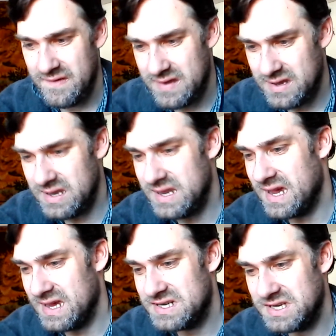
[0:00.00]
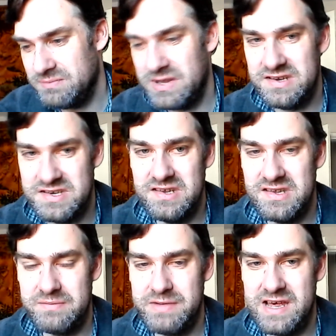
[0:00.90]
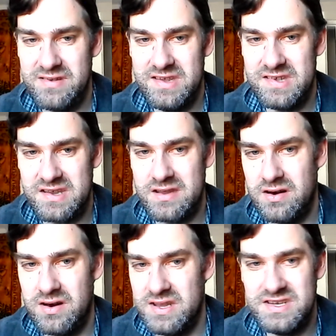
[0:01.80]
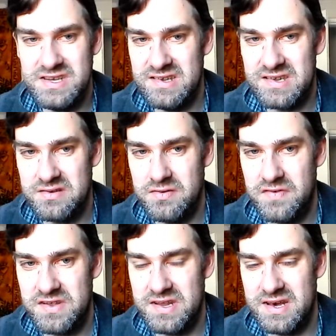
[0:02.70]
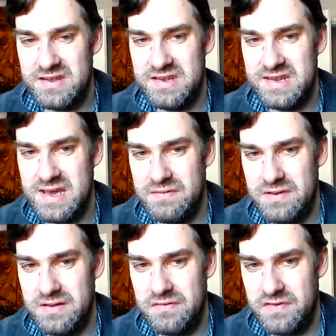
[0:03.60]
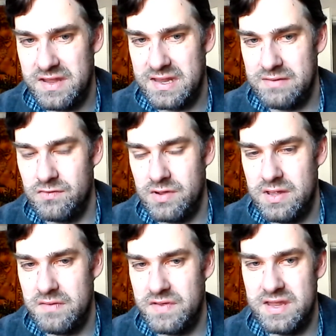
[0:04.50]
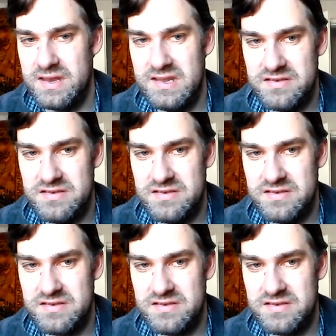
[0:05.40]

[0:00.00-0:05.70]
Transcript: yeah, she mentions about this guy she sort of started having a thing with, and